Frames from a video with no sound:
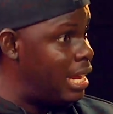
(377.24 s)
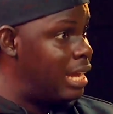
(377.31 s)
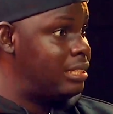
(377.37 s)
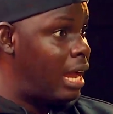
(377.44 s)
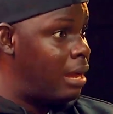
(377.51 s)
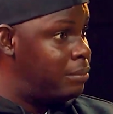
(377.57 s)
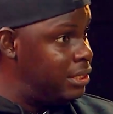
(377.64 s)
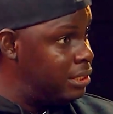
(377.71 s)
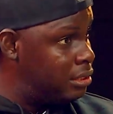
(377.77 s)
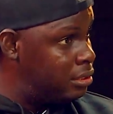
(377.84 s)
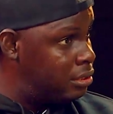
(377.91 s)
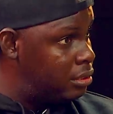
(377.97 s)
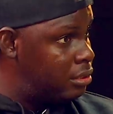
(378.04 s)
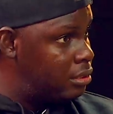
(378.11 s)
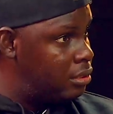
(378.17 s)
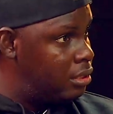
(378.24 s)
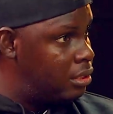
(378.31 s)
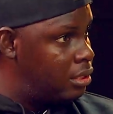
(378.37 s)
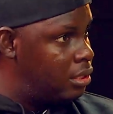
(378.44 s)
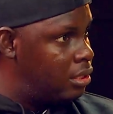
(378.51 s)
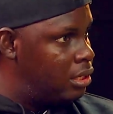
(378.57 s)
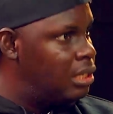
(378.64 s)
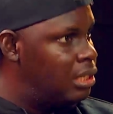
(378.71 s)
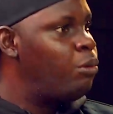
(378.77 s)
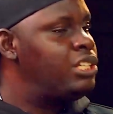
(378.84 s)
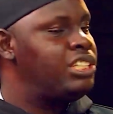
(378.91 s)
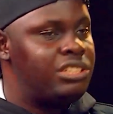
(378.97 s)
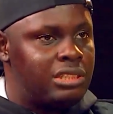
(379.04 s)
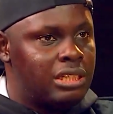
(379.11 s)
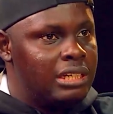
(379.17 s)
that, Abi. Which
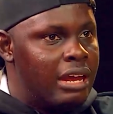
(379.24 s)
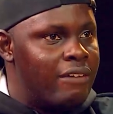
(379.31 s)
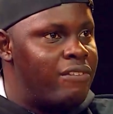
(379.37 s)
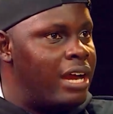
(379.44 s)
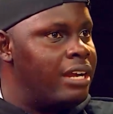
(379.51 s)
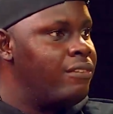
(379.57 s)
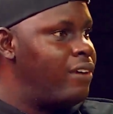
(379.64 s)
is still a very,